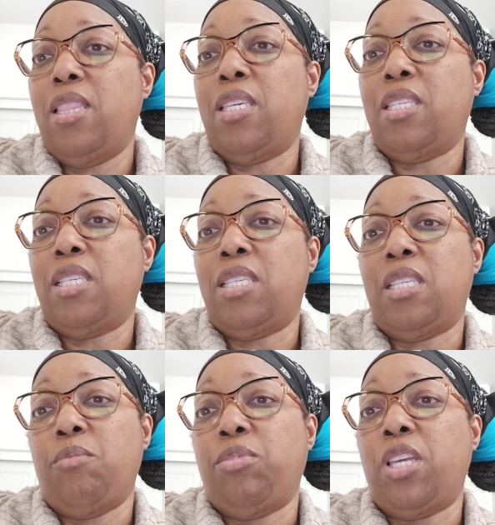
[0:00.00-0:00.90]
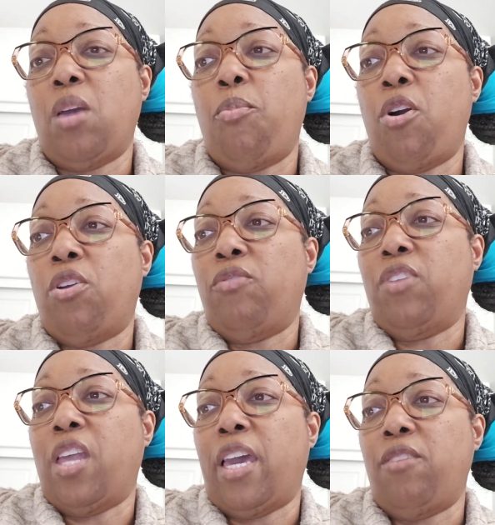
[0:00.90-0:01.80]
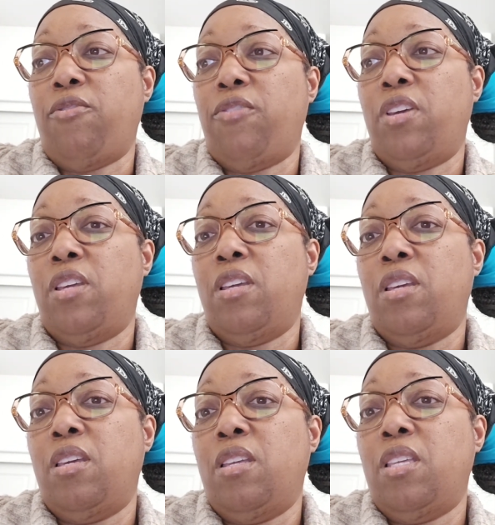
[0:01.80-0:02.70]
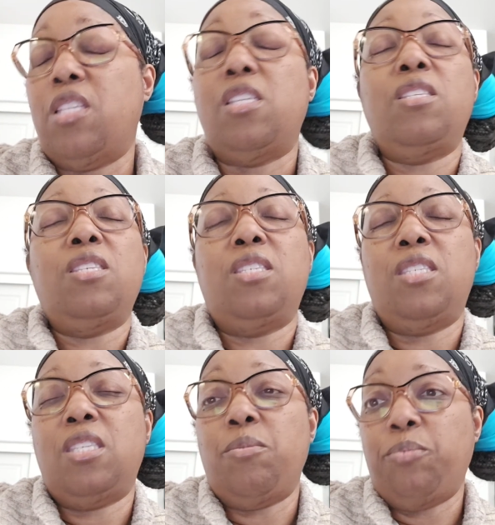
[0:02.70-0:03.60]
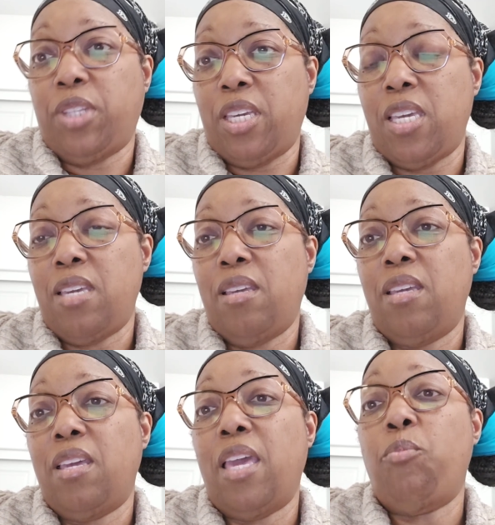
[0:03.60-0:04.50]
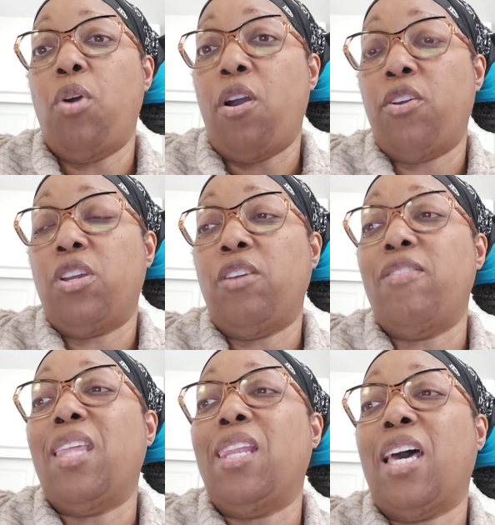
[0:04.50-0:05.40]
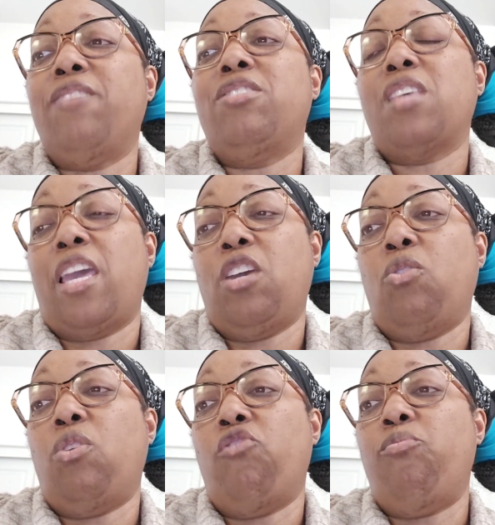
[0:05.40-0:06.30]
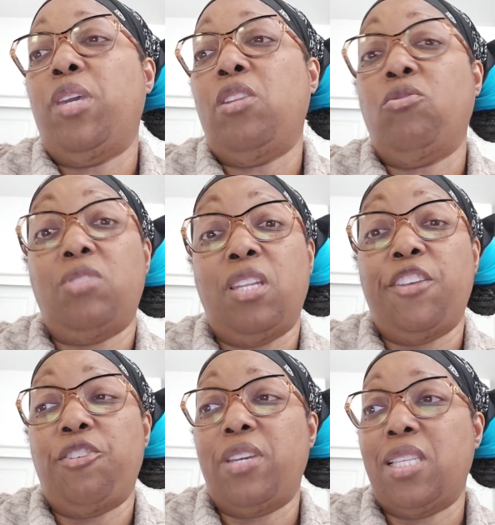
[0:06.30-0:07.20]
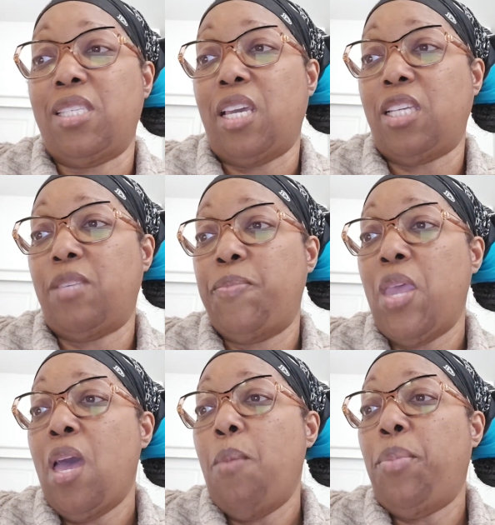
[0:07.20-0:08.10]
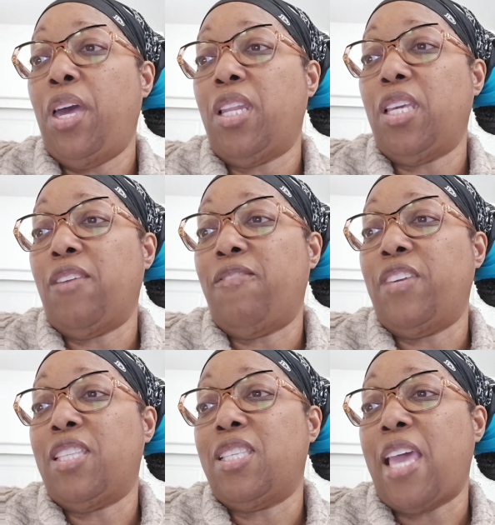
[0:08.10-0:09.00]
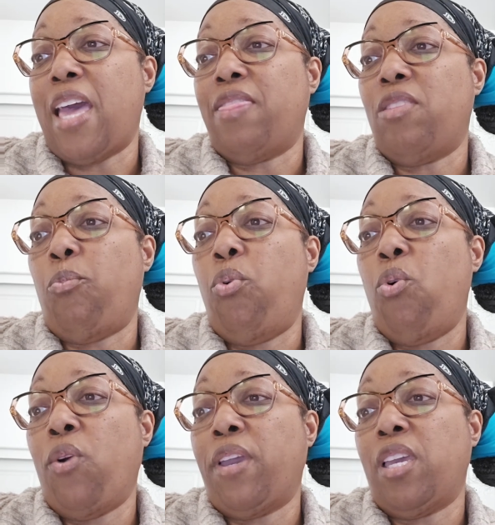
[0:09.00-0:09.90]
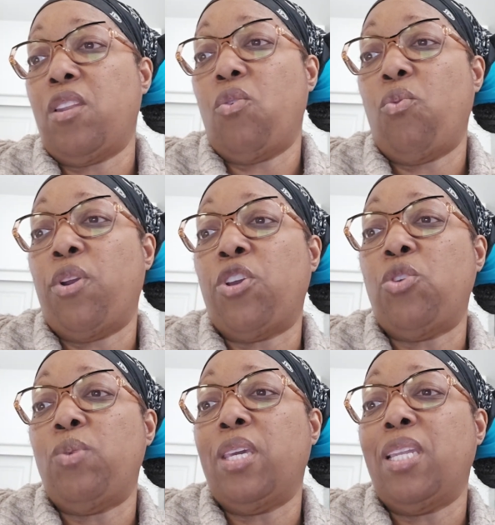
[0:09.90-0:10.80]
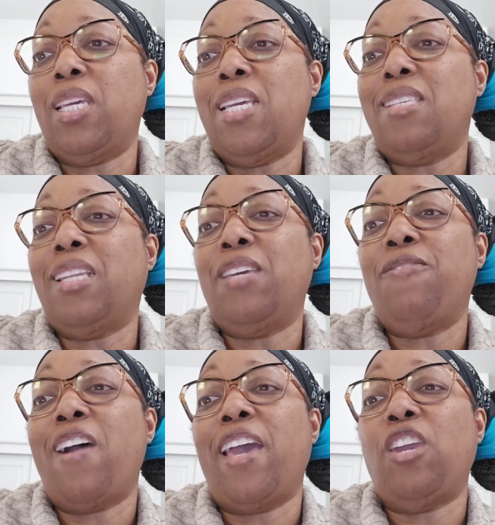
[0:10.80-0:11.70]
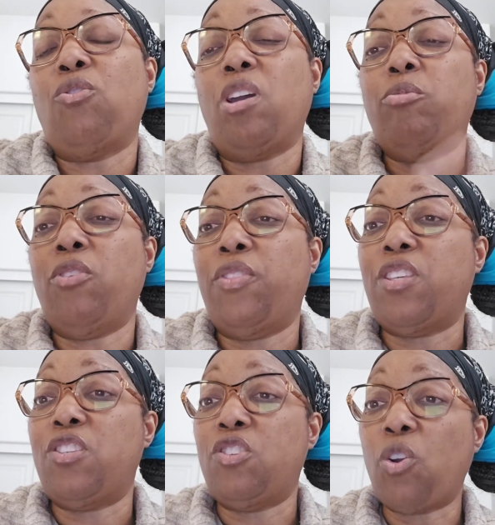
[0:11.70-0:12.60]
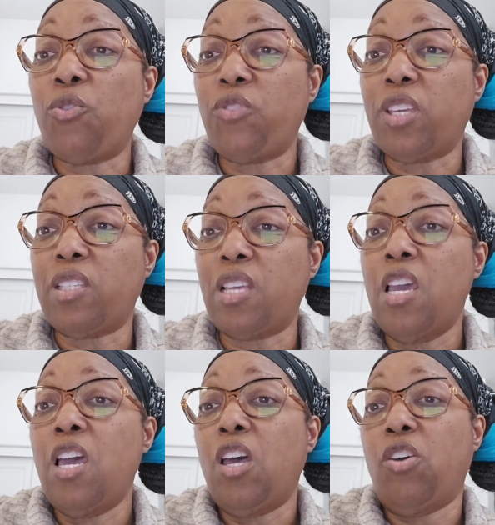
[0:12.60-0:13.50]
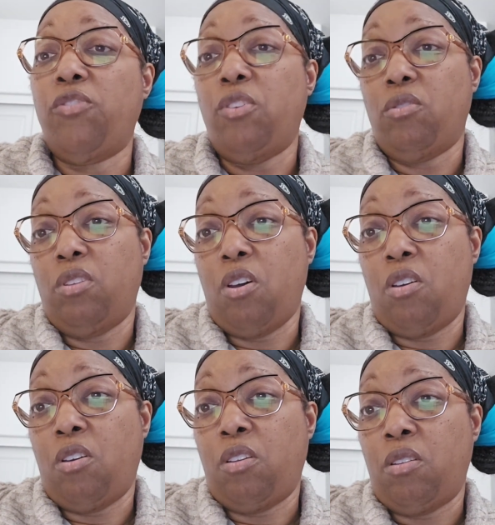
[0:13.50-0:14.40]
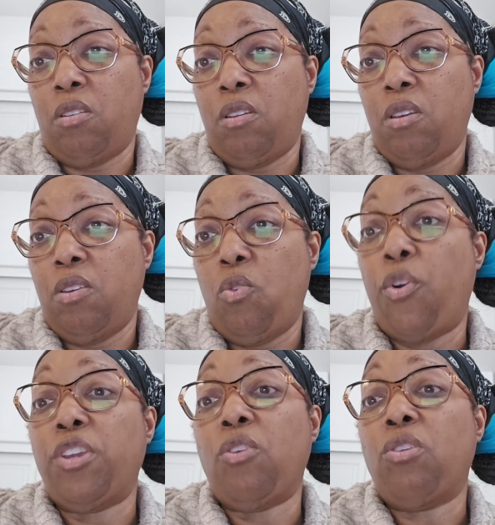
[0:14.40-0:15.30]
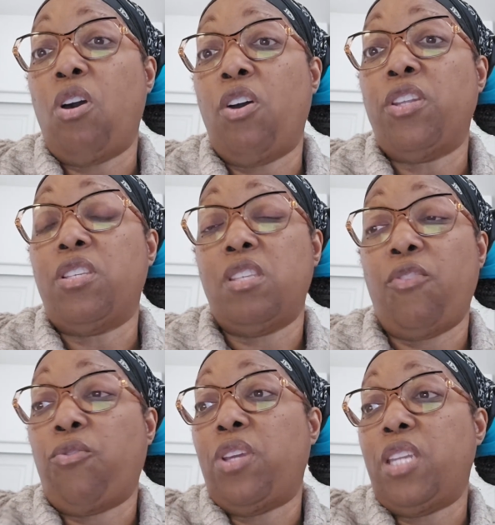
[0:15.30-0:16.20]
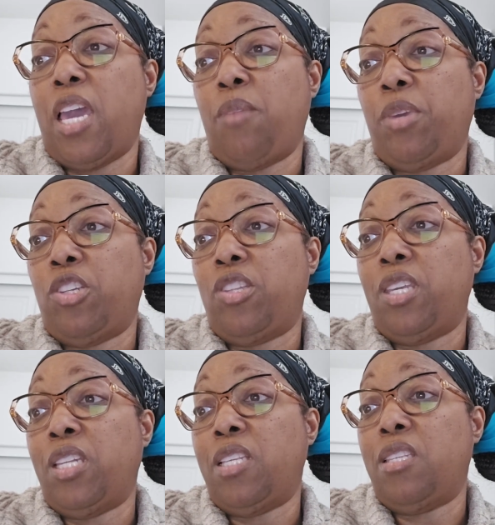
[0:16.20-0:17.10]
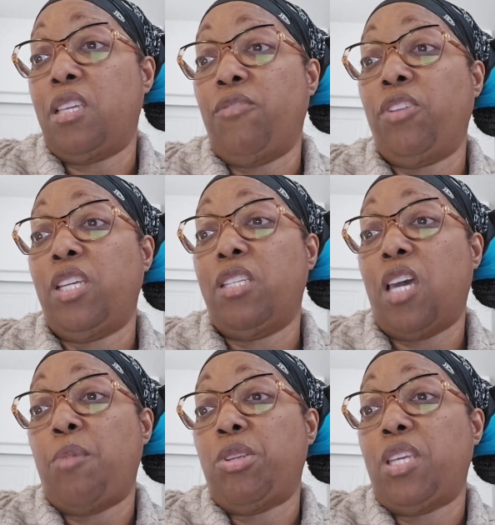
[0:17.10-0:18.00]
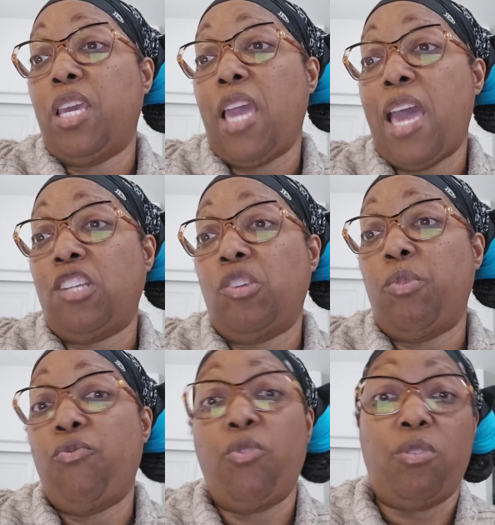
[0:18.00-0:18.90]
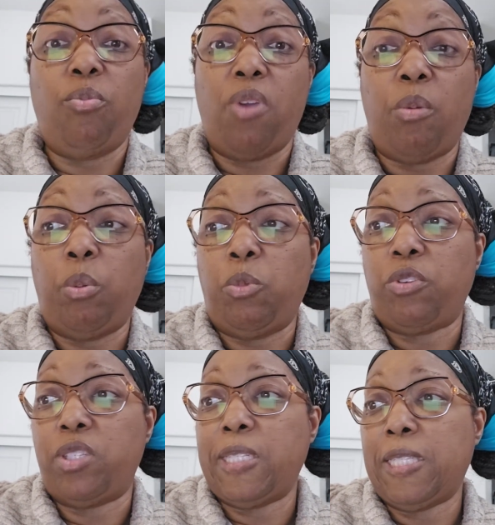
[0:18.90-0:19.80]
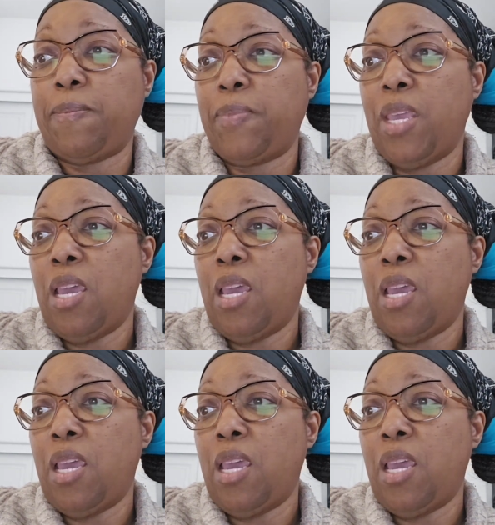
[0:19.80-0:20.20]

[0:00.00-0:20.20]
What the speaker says: This is simply a part of life. This is simply a part of the life cycle of beetles and other insects. But if it's at the point where you can easily find grubs on the surface of your lawn, or your lawn is suffering damage, then it's definitely time to take action before the problem worsens.